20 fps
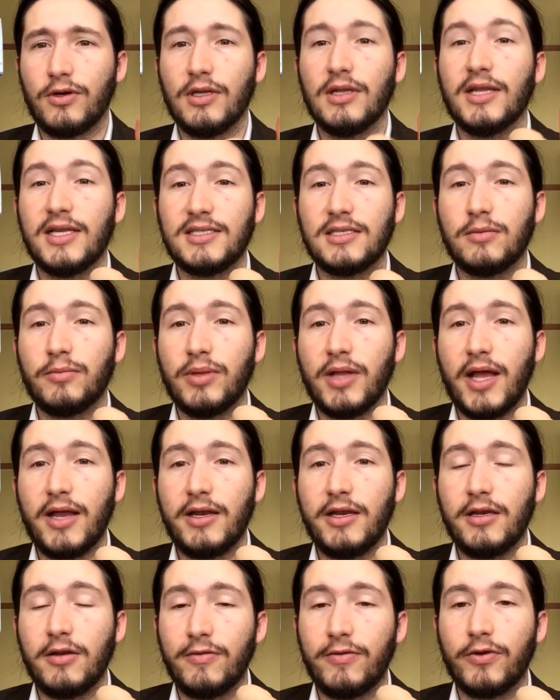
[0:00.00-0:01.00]
lesson
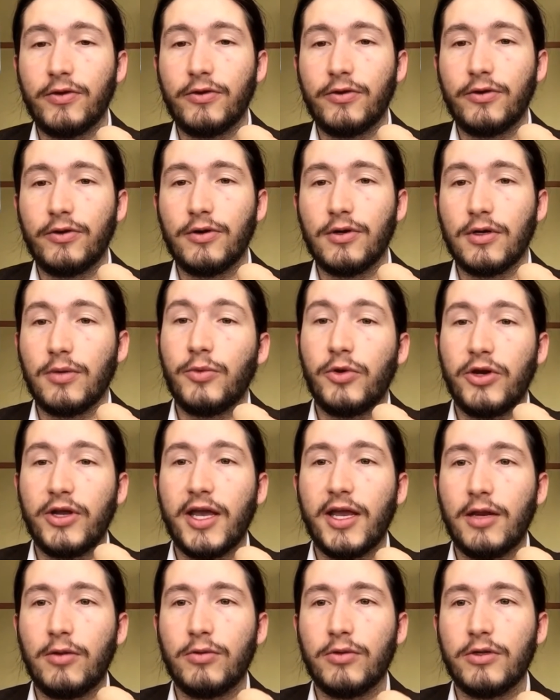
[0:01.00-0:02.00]
planning, if you're
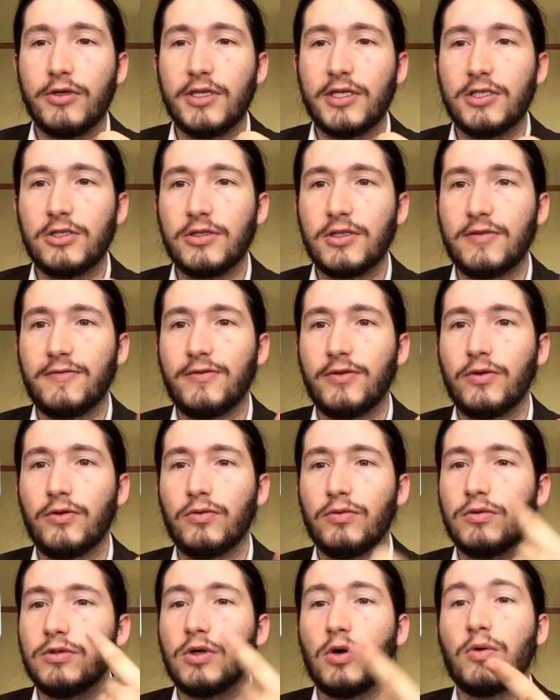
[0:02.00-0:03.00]
communicating with your teachers, if
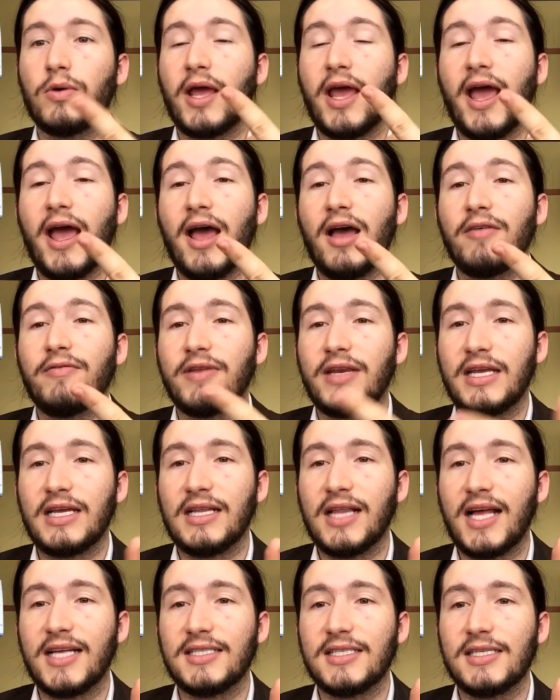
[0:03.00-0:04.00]
you don't have any
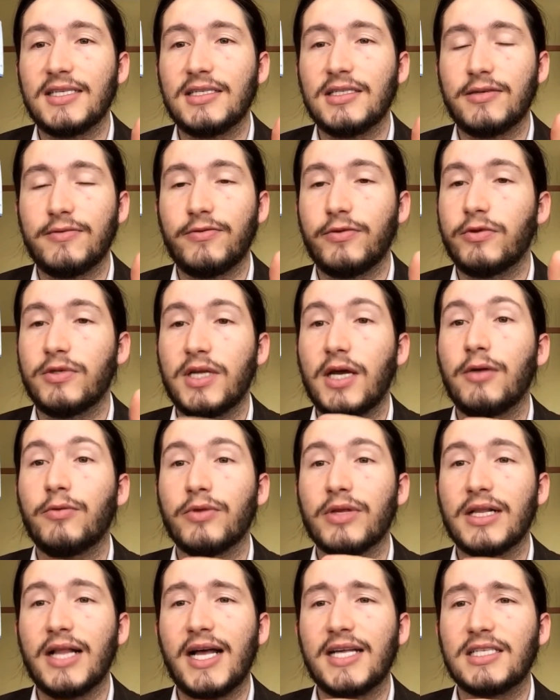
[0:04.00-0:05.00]
classes, if you're done
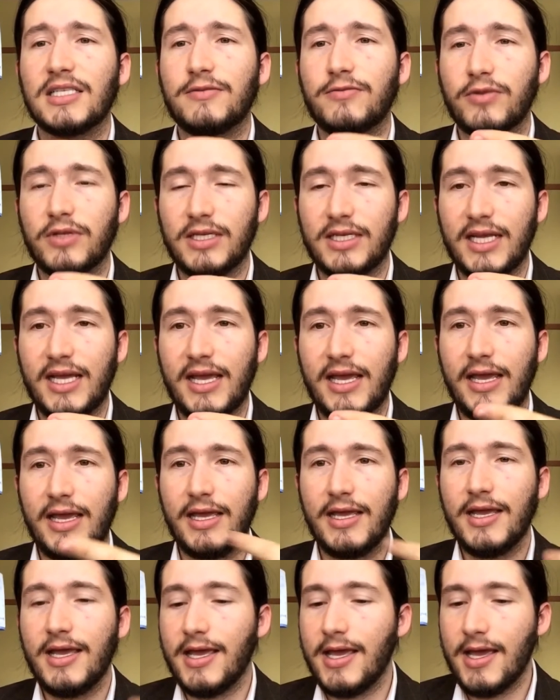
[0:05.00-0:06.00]
with classes for the day,
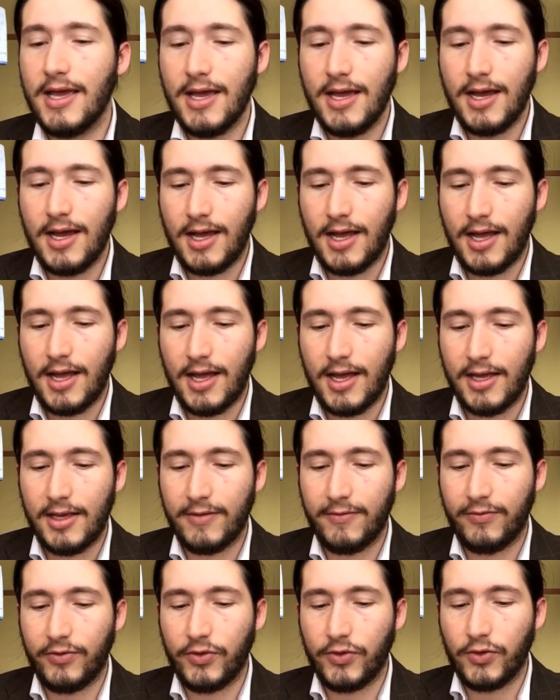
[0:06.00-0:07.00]

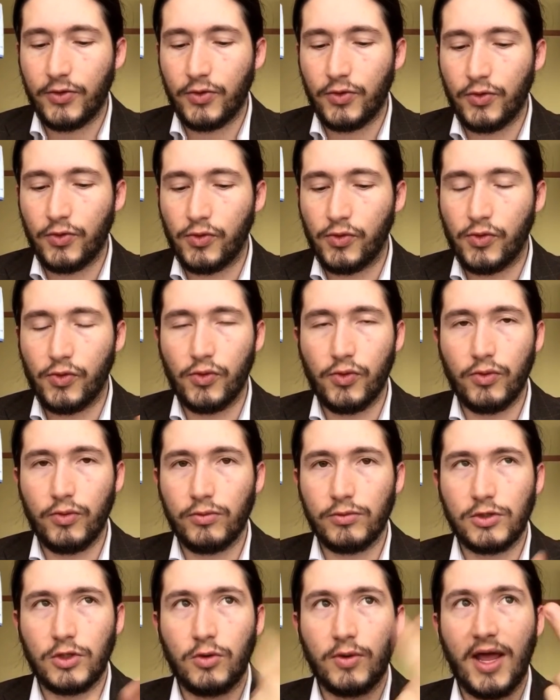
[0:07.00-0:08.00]
if you
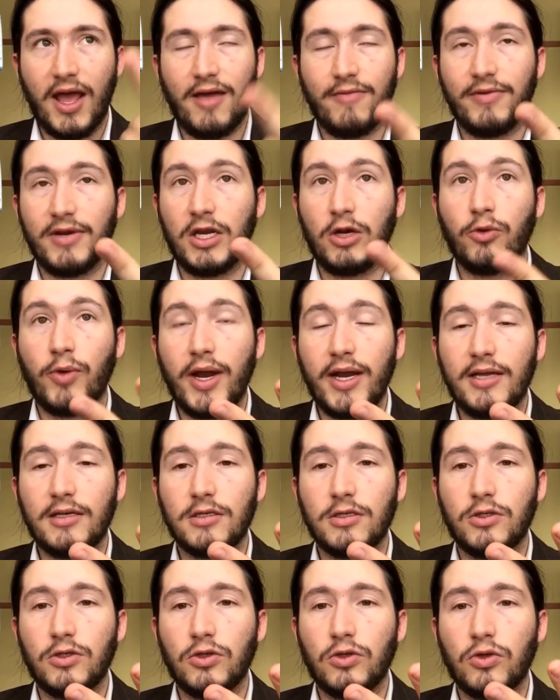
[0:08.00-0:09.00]
don't have any grading to
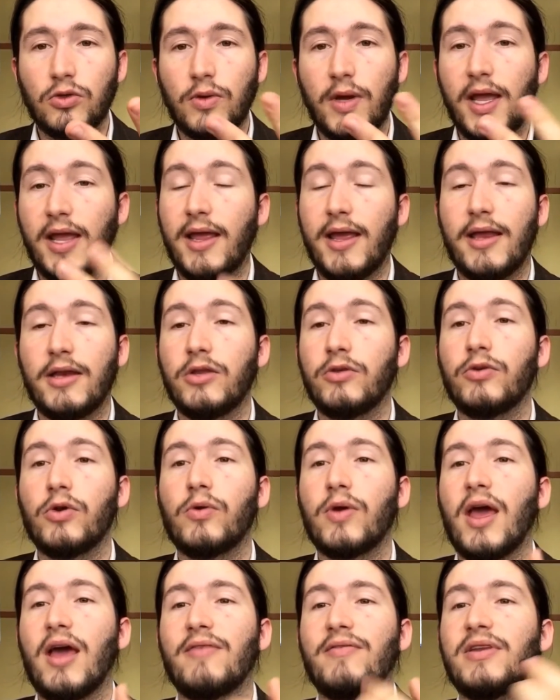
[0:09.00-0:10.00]
do and you
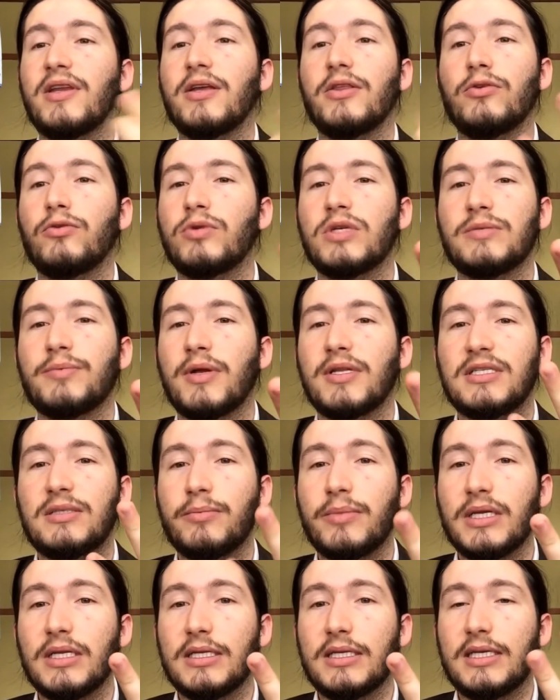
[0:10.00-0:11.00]
don't have any other
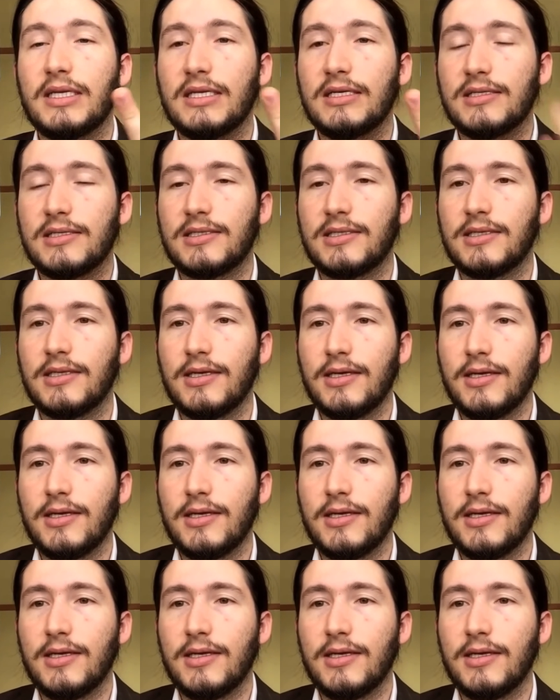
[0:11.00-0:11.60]
responsibilities,